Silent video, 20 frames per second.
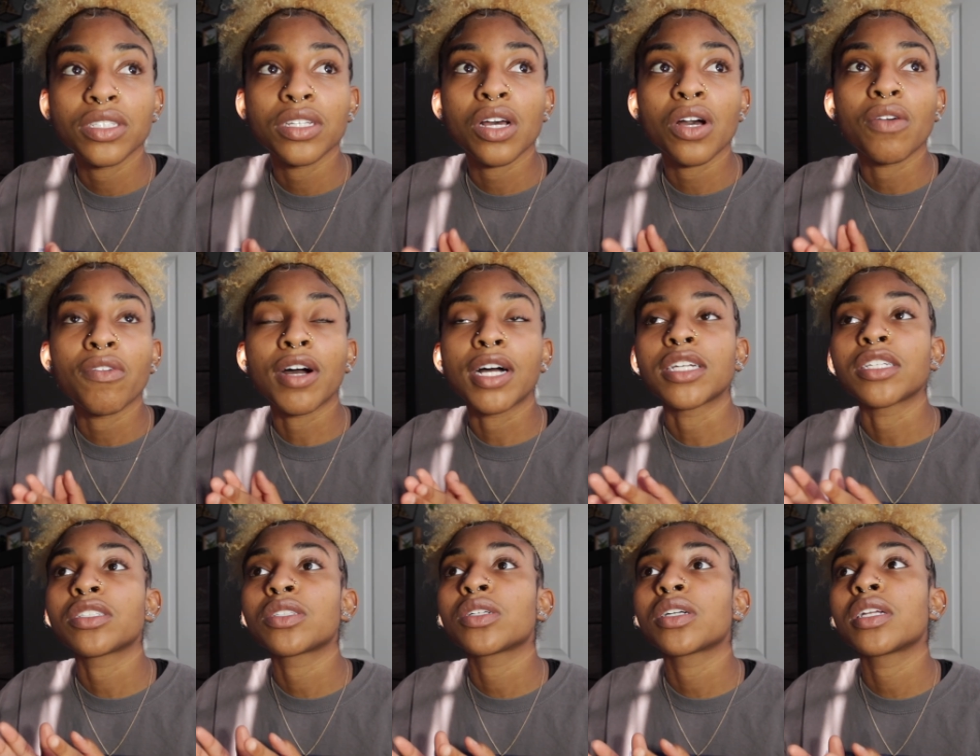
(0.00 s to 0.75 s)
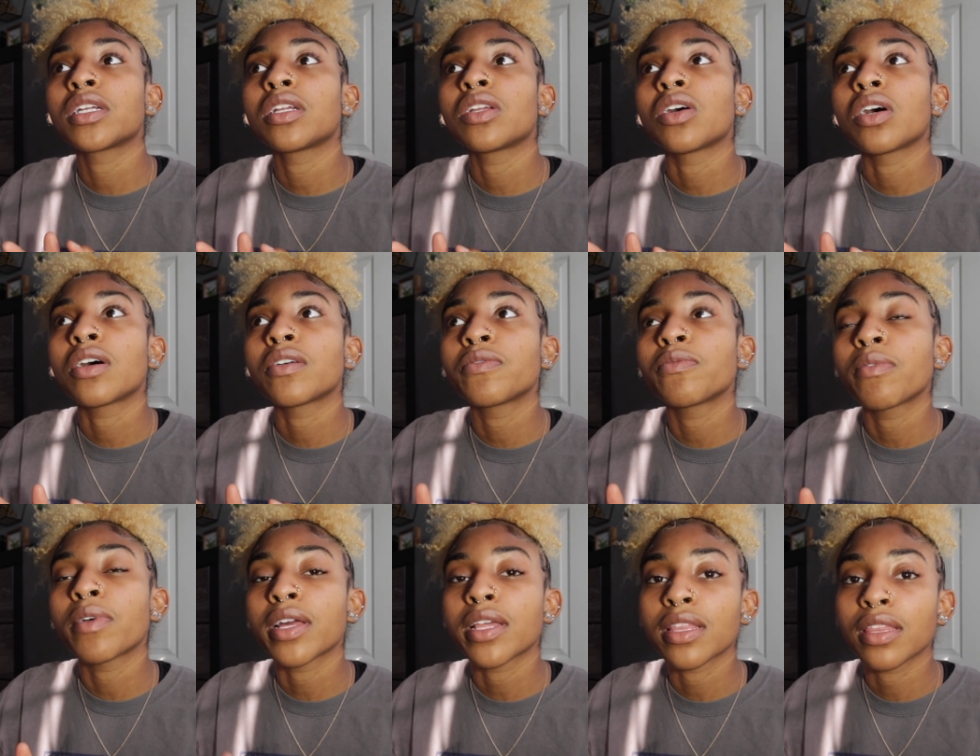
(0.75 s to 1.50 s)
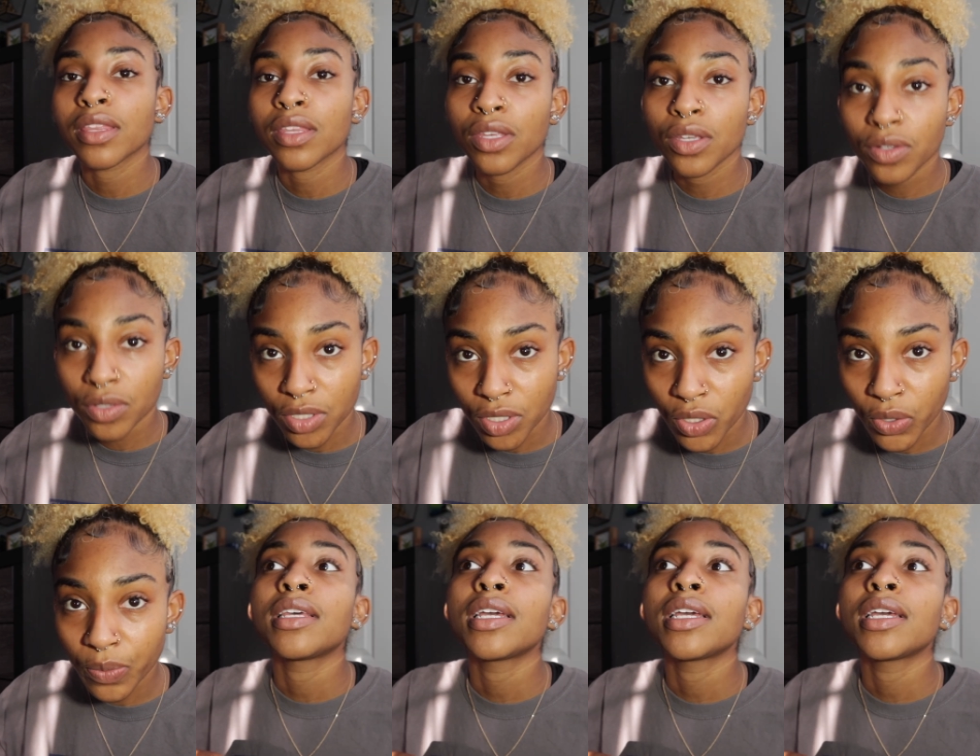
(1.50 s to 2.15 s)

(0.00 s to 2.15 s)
So I started off with YouTube.